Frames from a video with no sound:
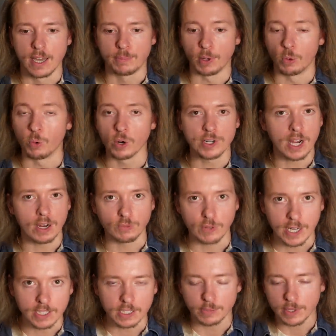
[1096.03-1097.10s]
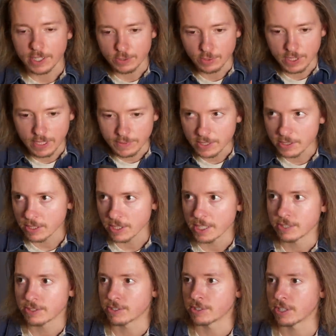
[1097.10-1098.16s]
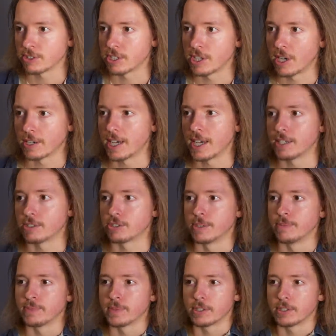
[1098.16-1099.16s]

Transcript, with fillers: But we're not ready because we're giving it to kids at such a young age.